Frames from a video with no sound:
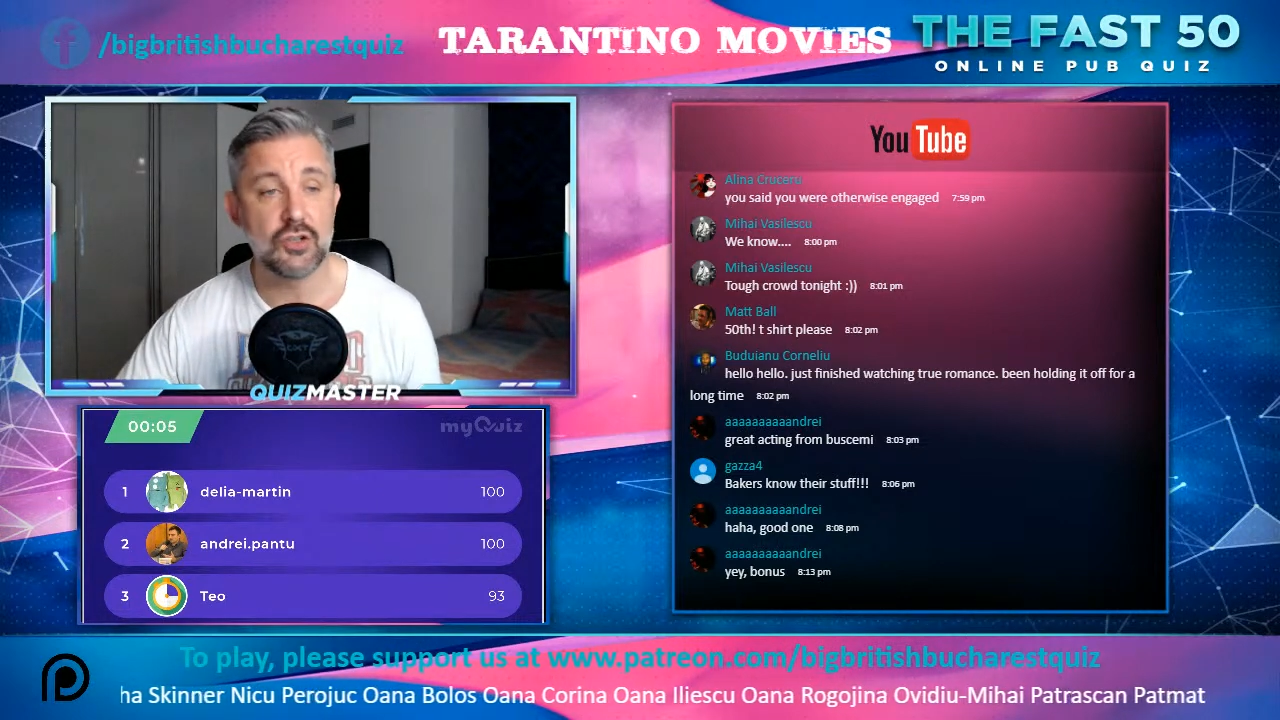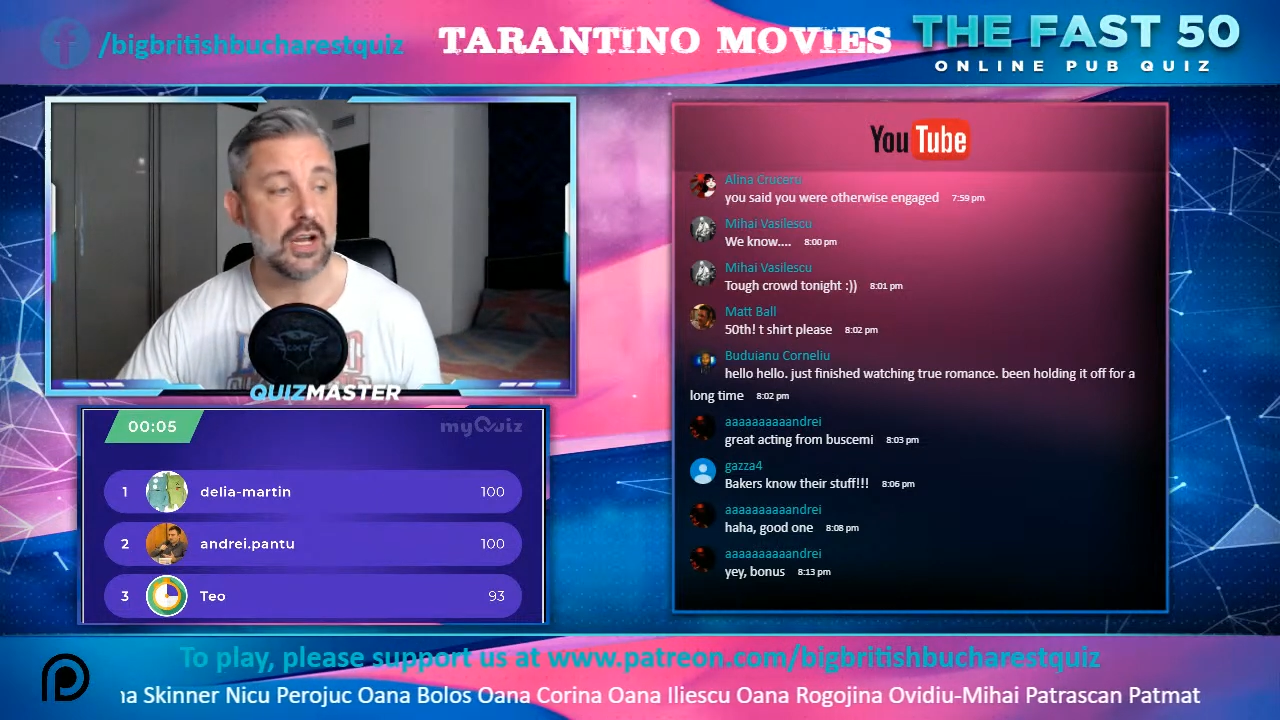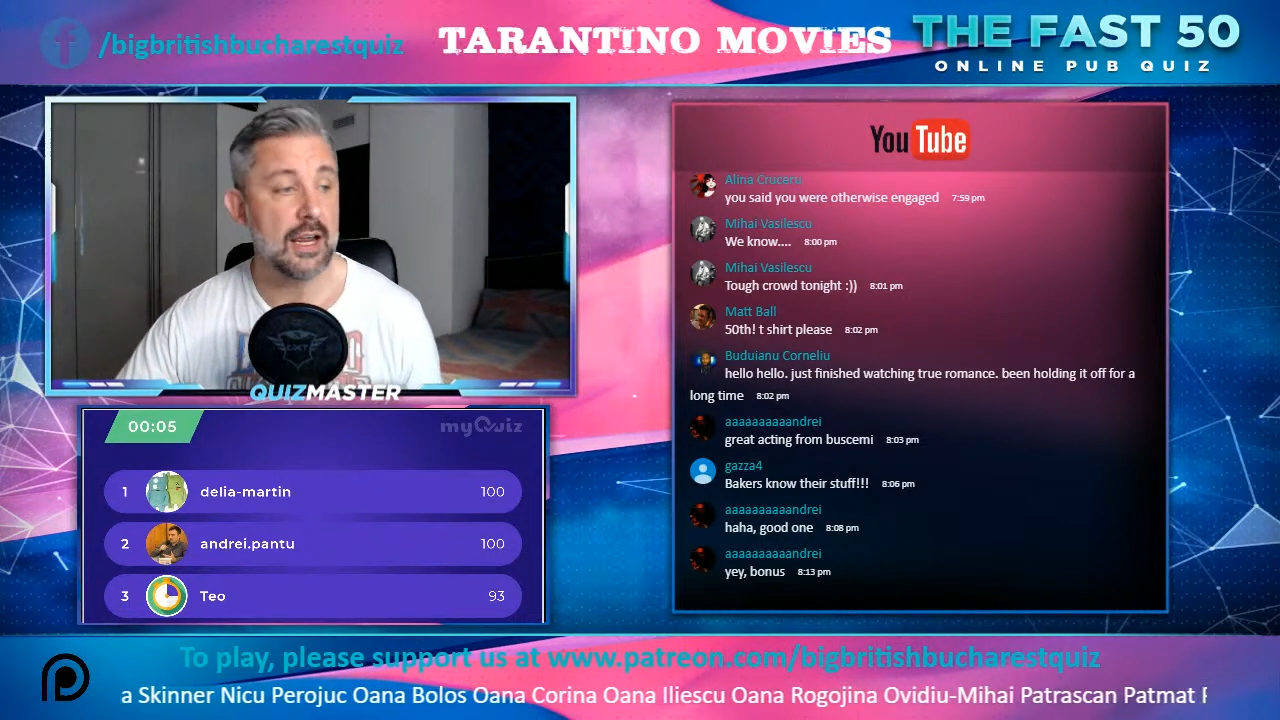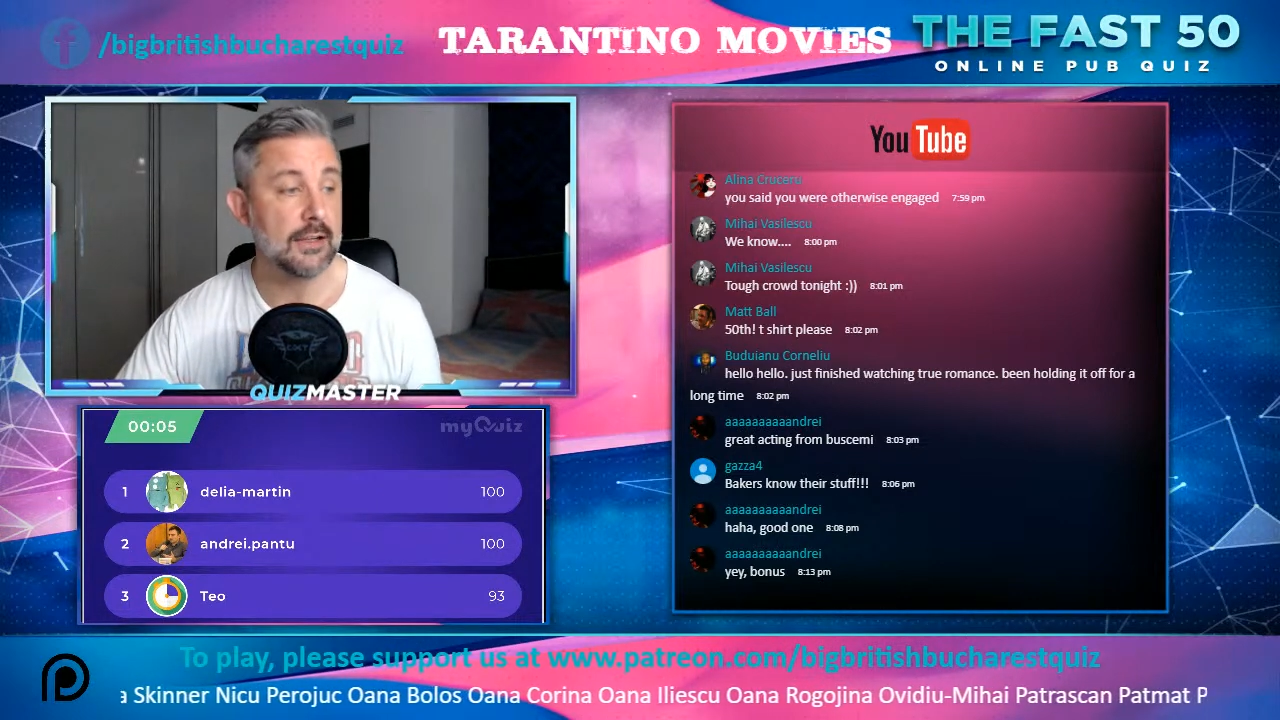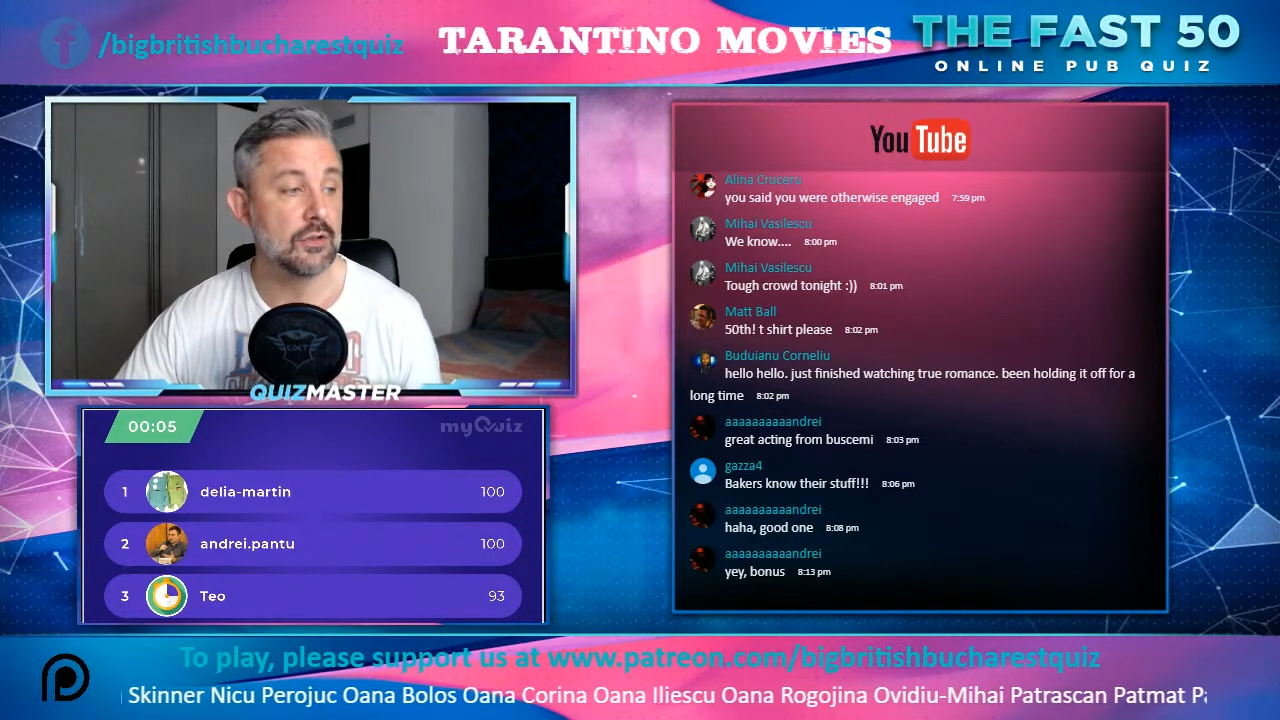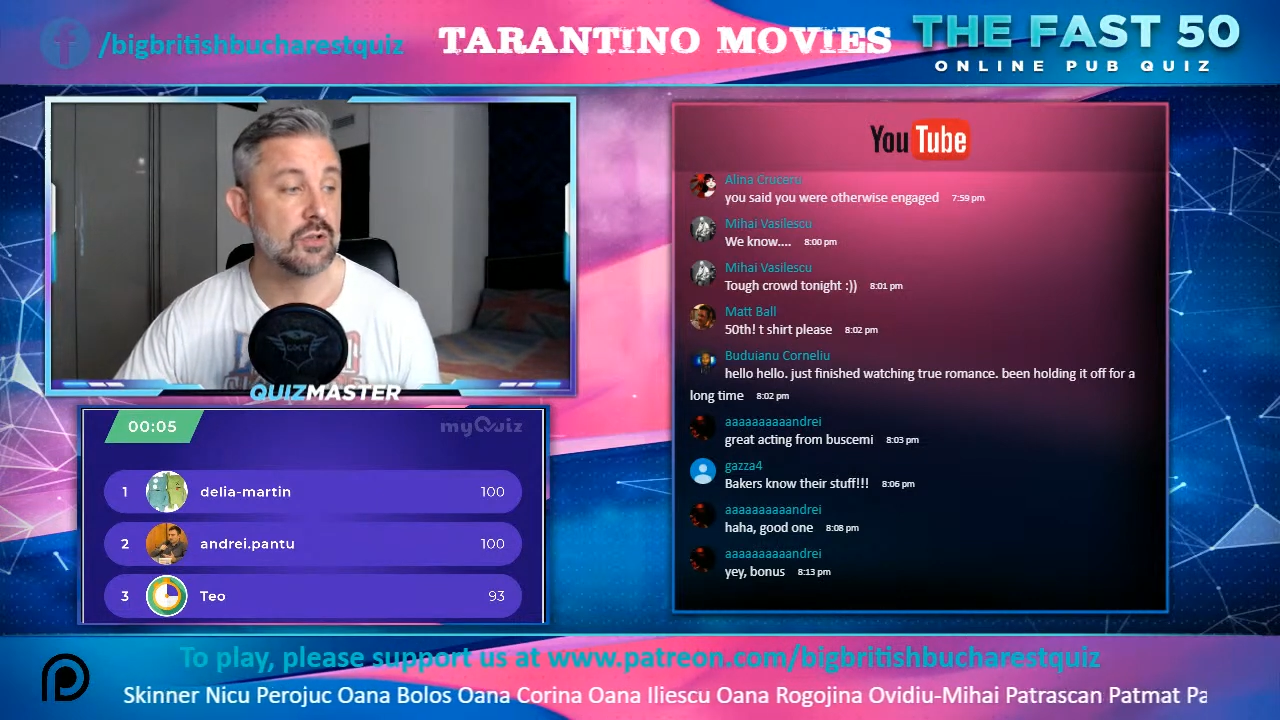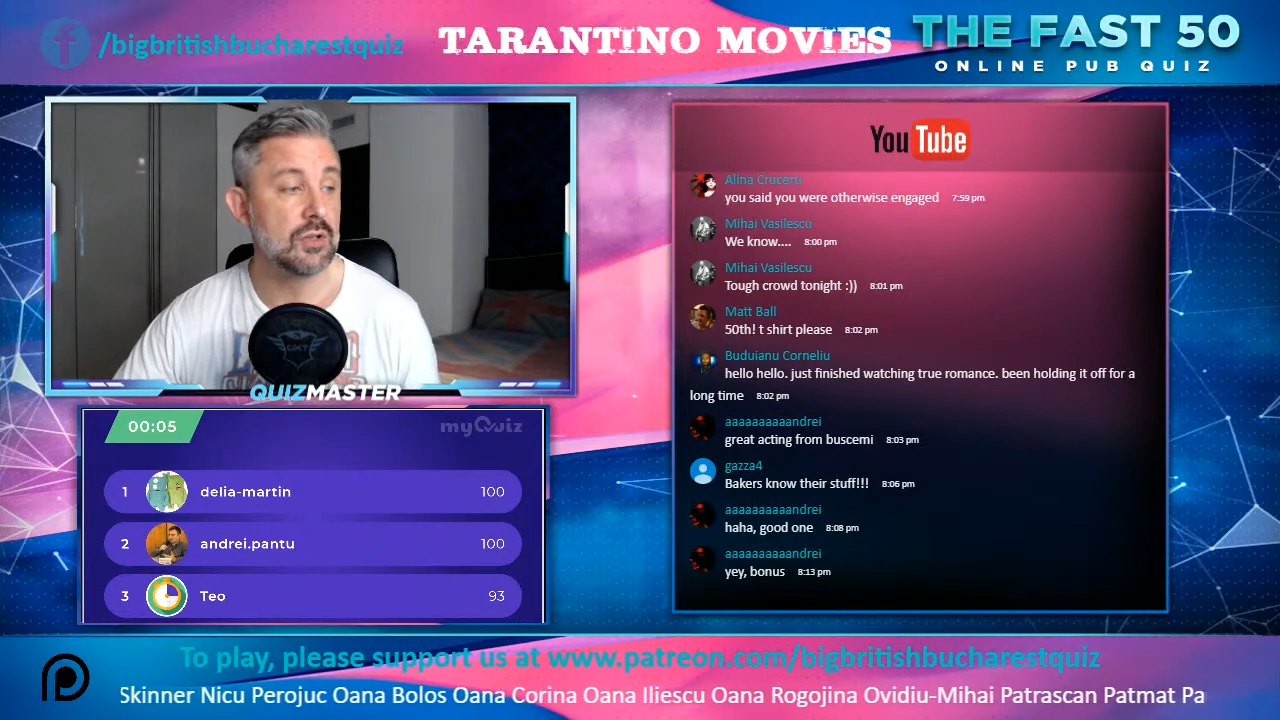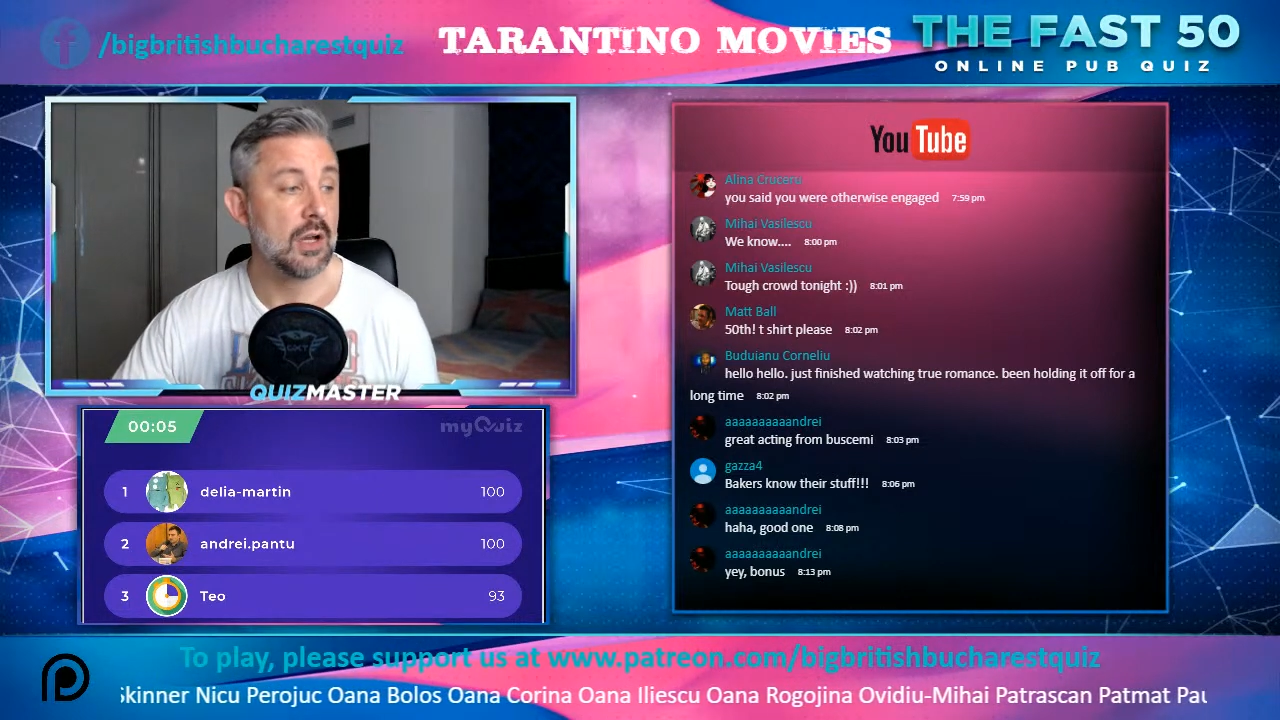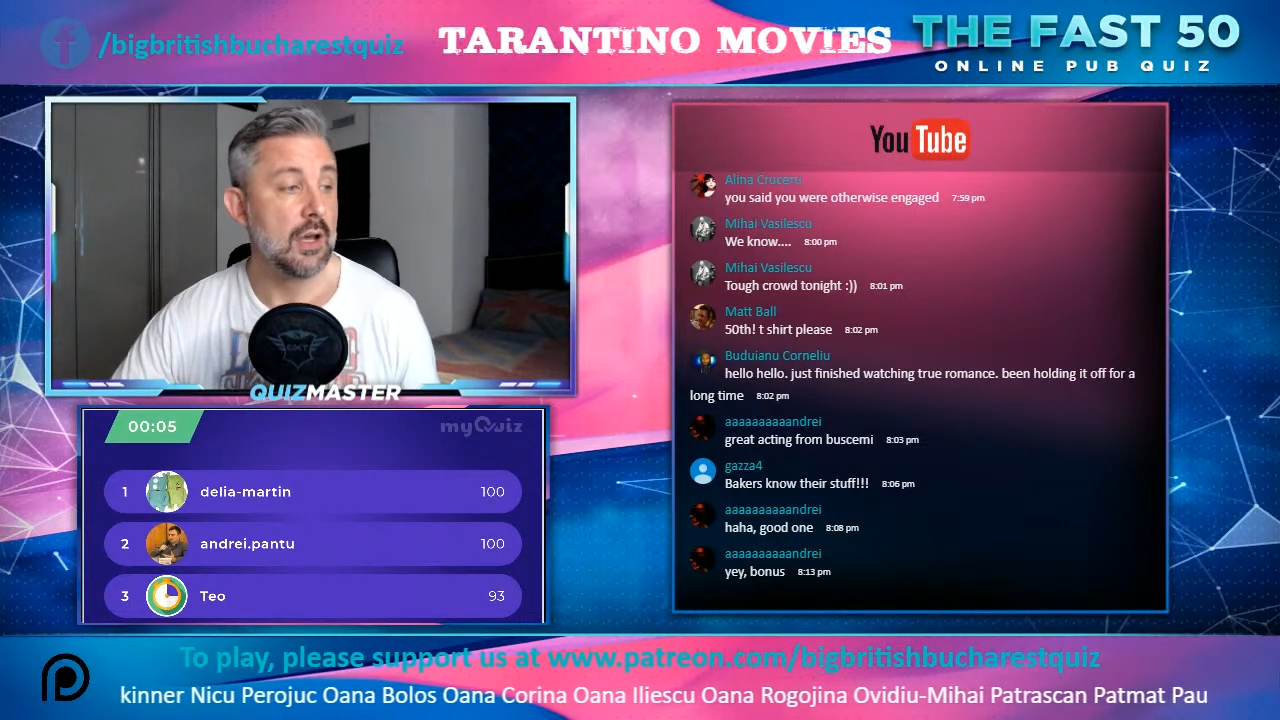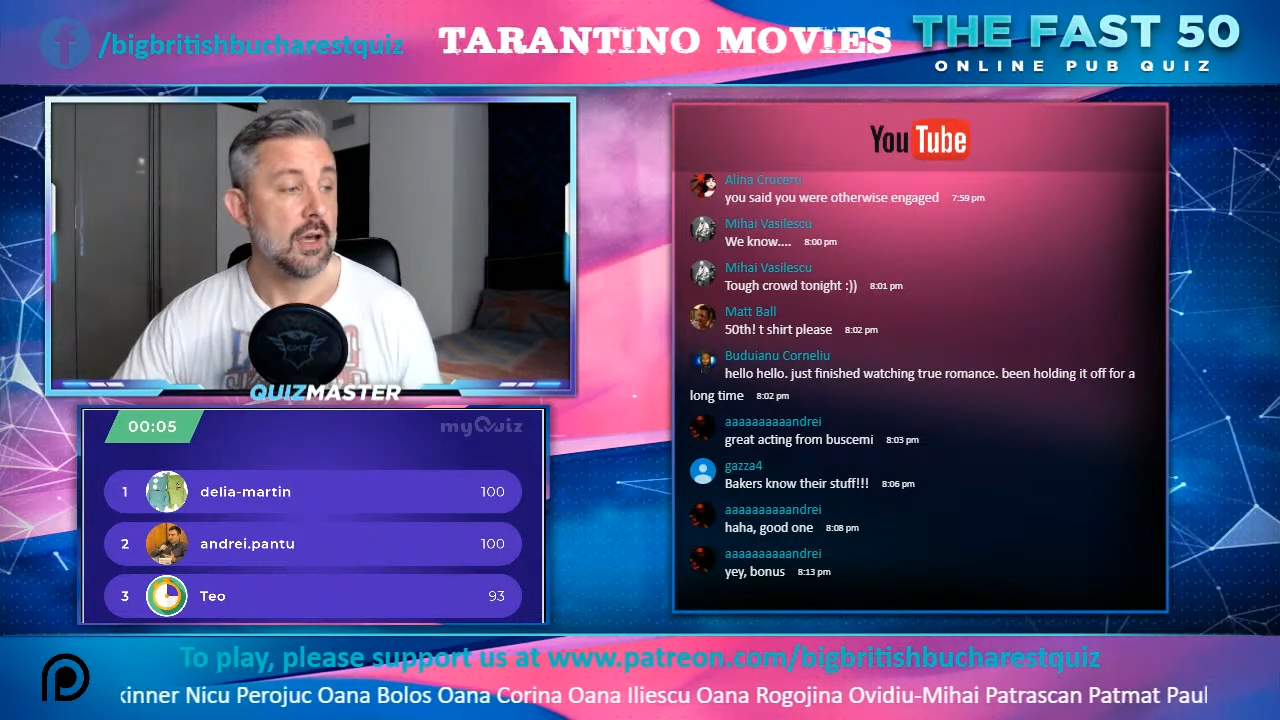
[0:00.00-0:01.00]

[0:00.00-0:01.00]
change.